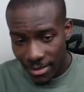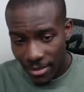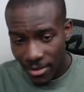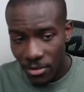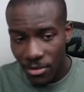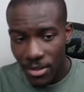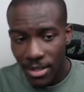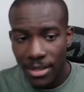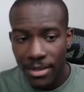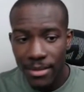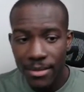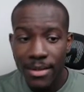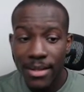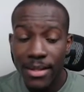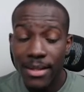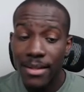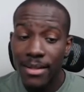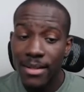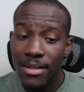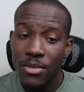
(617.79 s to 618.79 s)
Okay,
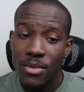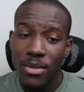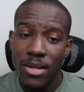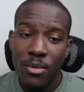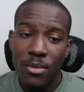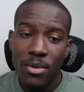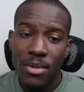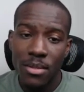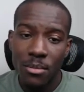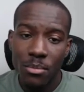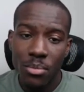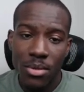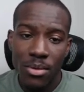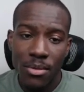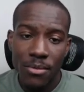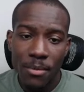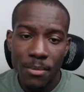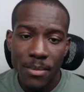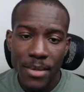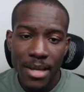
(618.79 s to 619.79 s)
that's what I wanted to pull
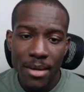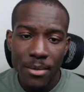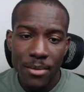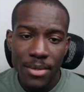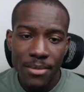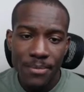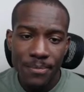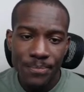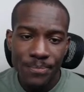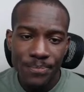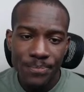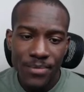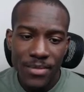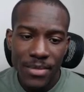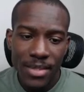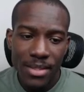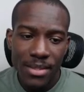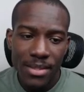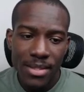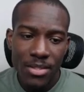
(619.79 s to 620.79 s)
from that one.
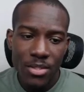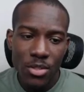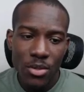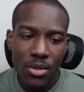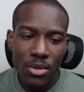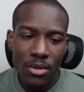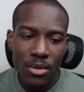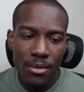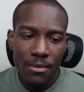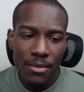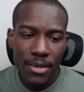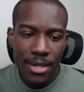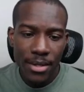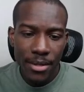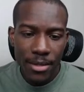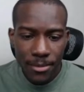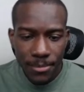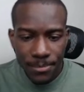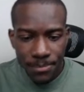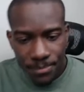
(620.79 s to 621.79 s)
Let's go on over
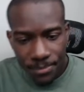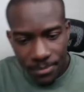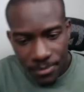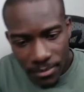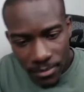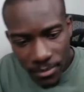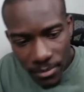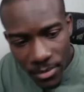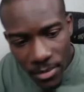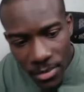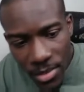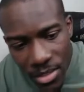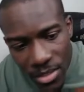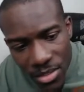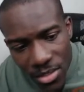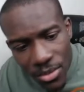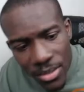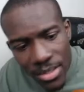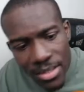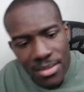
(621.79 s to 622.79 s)
here.
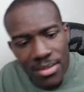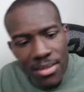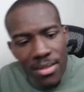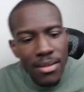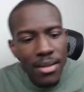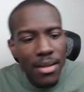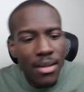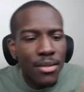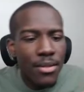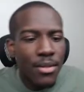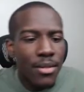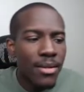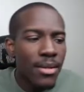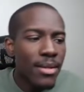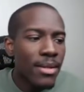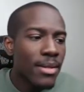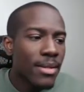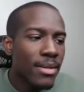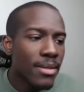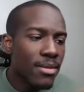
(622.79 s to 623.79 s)
So this is another
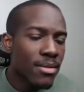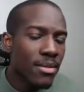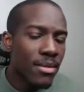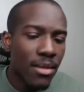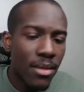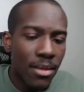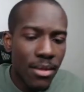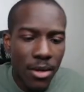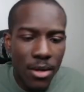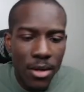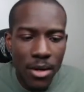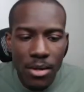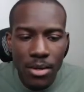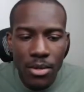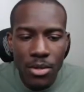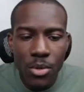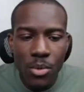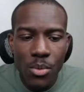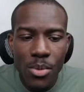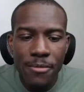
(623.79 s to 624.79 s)

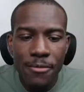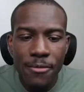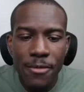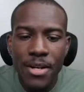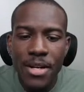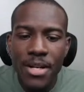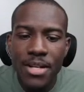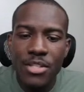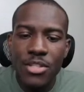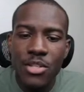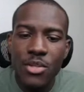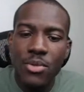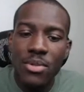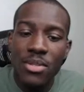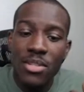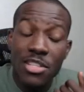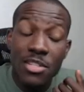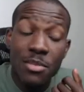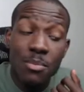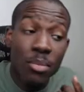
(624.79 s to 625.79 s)
article referring to
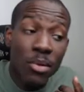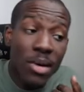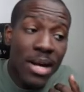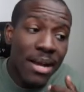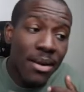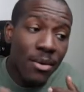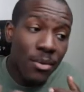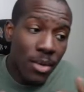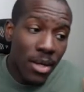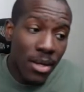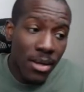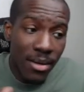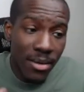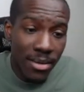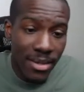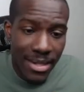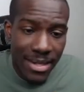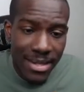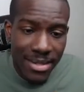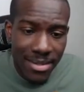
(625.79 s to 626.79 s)
the
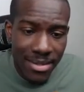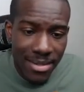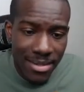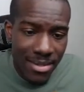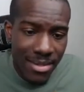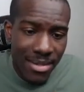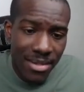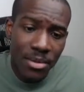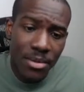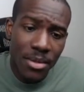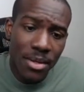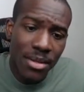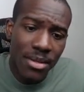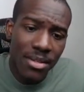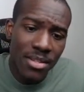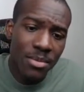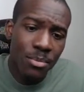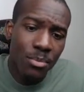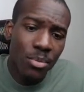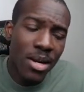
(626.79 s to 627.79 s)
the SEC
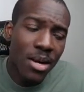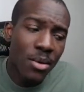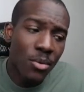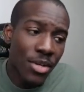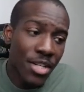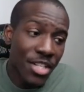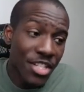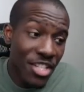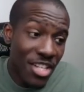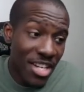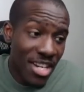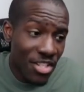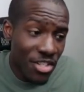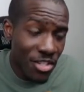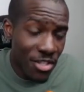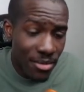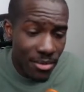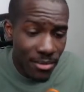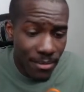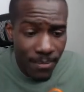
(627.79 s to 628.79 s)
Sprott
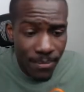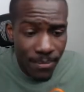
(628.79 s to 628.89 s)
rejection.